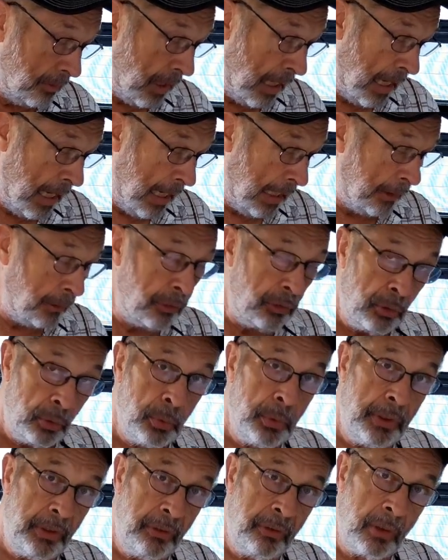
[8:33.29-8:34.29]
and
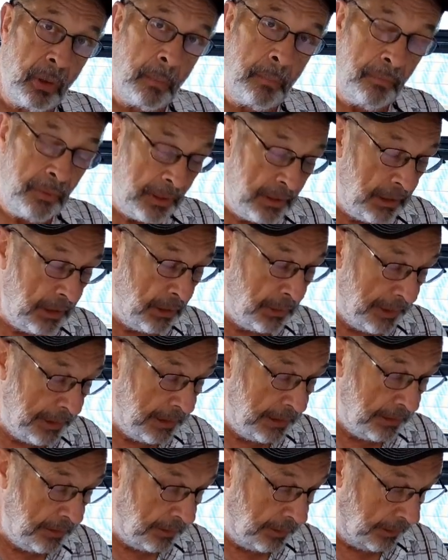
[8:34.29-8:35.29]
doing some video
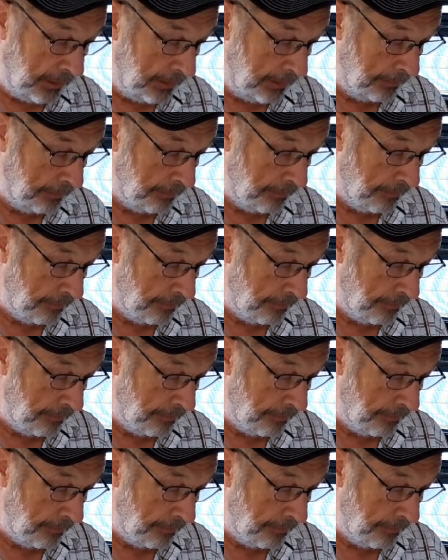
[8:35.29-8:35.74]
editing,